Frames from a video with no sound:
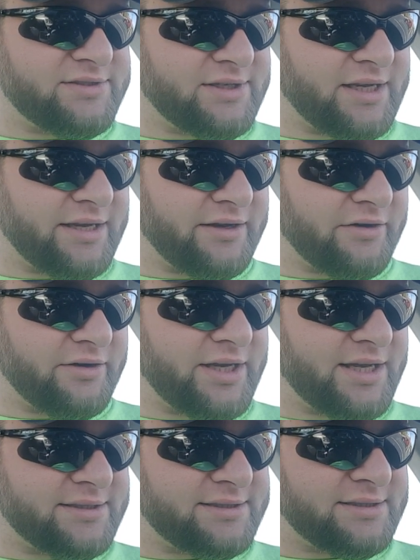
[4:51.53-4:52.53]
see here.
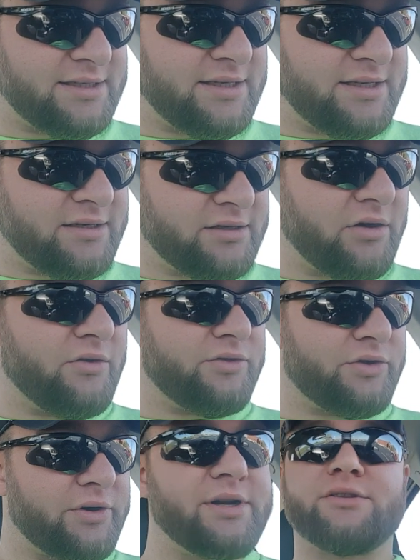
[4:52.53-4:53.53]
Yes. No,
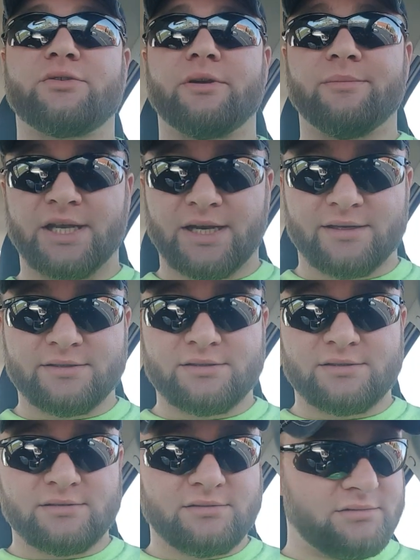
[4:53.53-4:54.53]
33
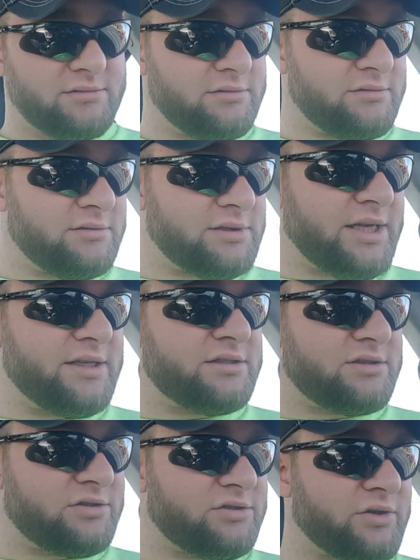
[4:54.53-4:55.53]
minutes. It's
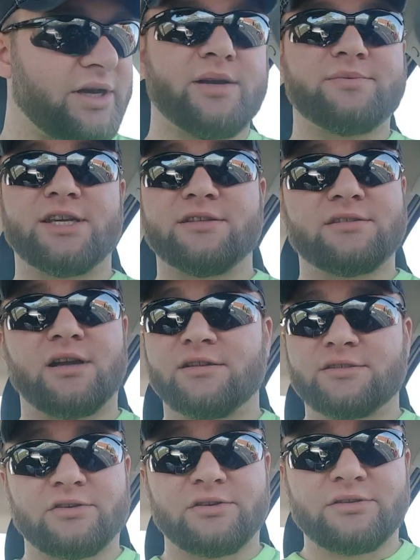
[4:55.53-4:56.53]
straight up 10
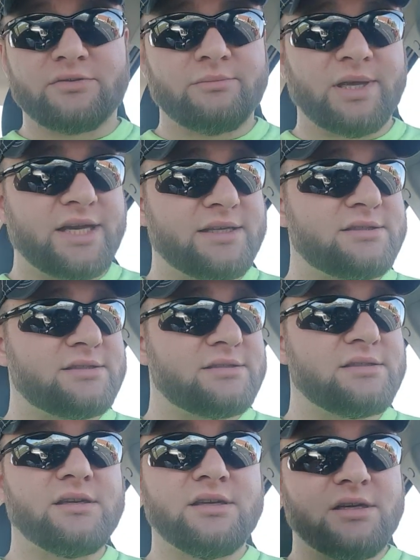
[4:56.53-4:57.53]
songs, 33 minutes,
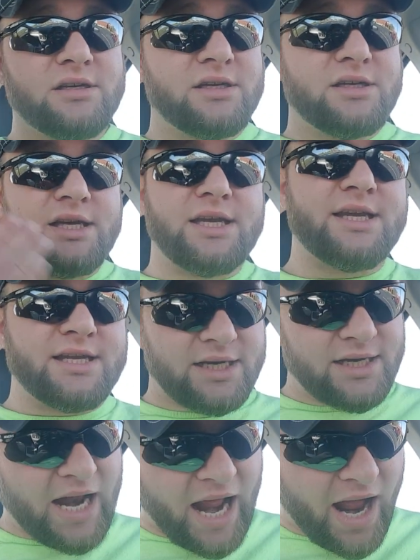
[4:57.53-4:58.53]
in
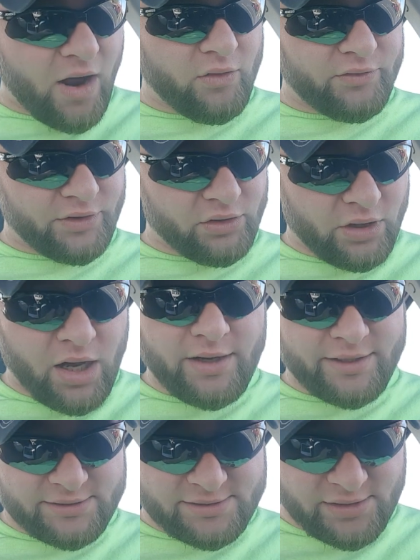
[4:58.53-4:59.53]
and out. The
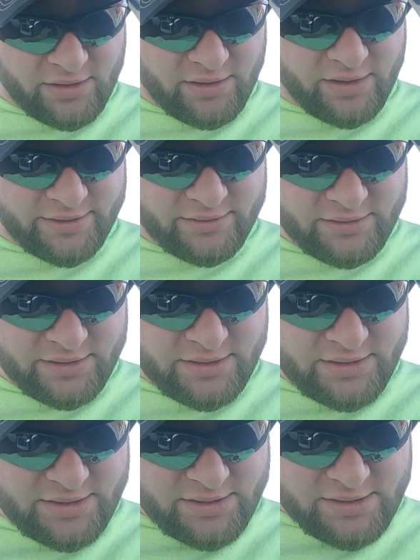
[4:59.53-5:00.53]
longest song
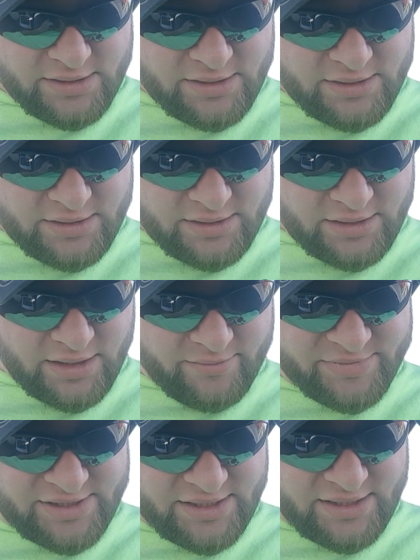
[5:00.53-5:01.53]

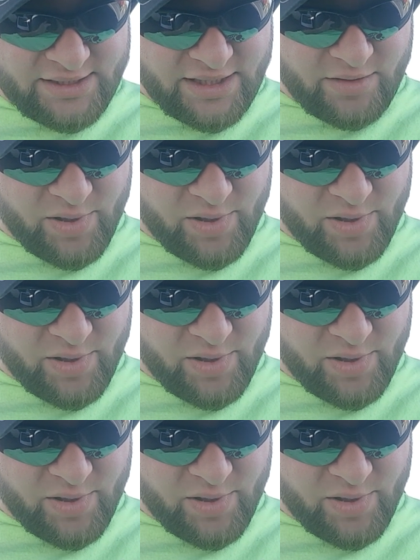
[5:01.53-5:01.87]
comes in at